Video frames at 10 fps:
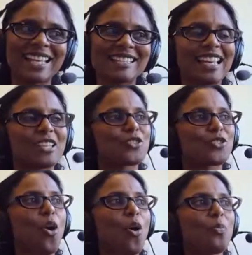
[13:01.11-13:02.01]
I said,
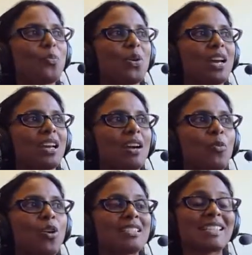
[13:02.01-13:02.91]
scope
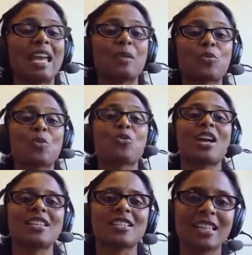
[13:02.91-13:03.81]
was a
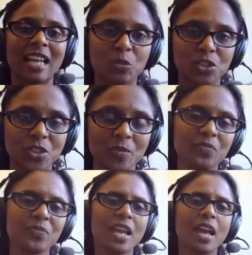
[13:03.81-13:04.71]
proprietary language
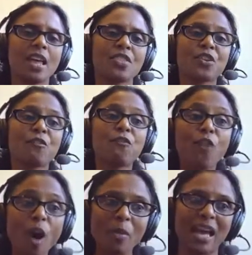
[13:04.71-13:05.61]
the
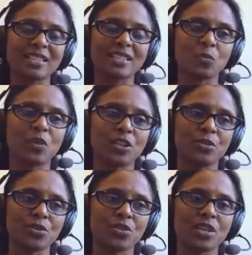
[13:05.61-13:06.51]
formats that we
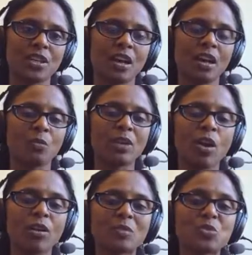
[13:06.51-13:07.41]
used, uh, we
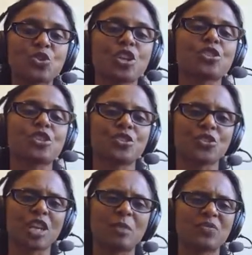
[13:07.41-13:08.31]
call them structured
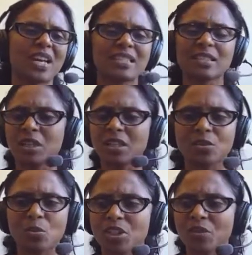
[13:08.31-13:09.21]
streams, very similar
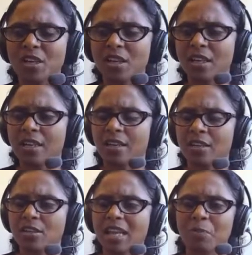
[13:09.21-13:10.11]
to what you've heard
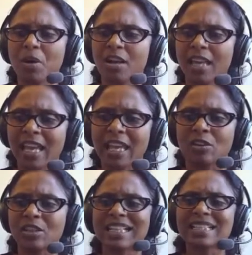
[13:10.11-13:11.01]
uh, today, Parquet
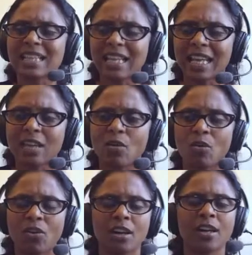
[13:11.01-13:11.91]
or Delta Lake
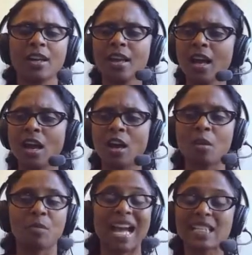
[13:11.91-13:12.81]
or
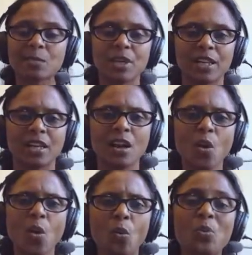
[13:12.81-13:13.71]
um, Iceberg
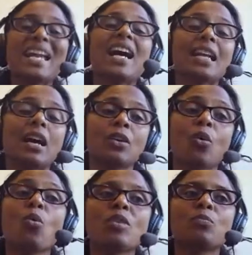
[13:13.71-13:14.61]
we had our
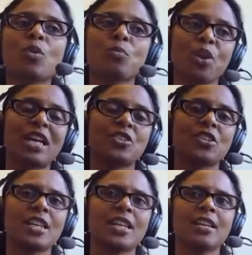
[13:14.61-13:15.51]
own
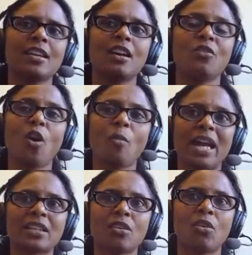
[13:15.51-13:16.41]
proprietary uh,
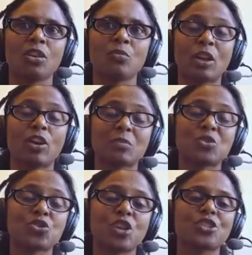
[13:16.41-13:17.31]
format called we call them
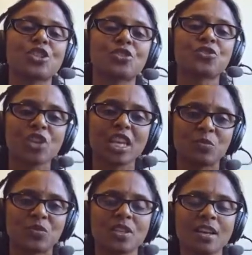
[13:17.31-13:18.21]
structured
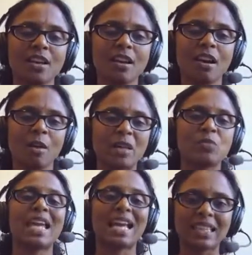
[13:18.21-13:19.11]
streams um, and
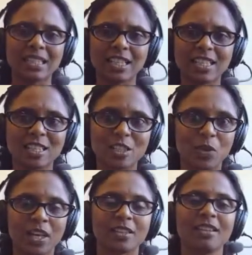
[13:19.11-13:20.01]
we had the intelligence
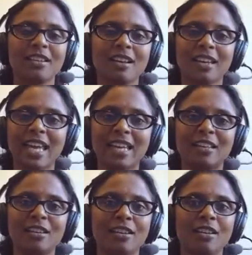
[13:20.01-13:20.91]
but
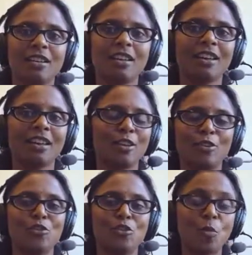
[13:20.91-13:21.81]
again uh,
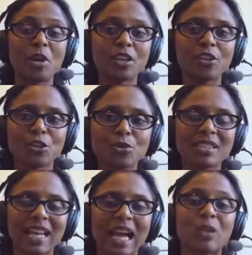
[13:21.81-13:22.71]
nobody could use
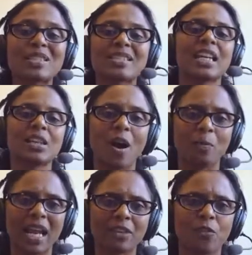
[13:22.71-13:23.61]
that outside of our
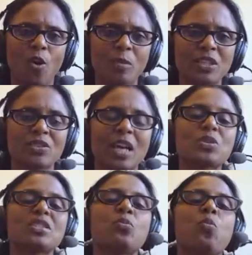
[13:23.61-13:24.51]
platform and so that
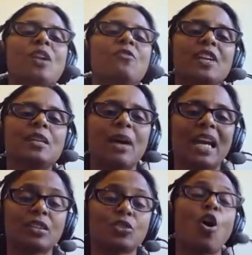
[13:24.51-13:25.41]
was the one
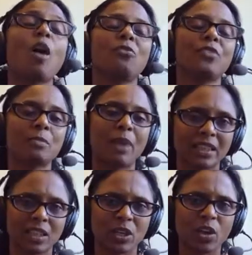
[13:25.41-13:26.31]
feedback the top
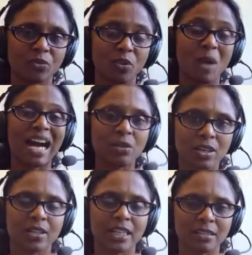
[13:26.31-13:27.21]
feedback that we got from
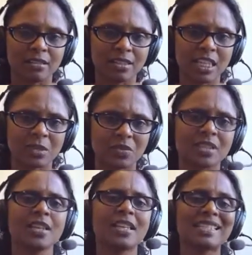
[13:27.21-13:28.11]
our internal
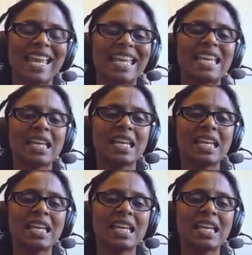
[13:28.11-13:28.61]
teams saying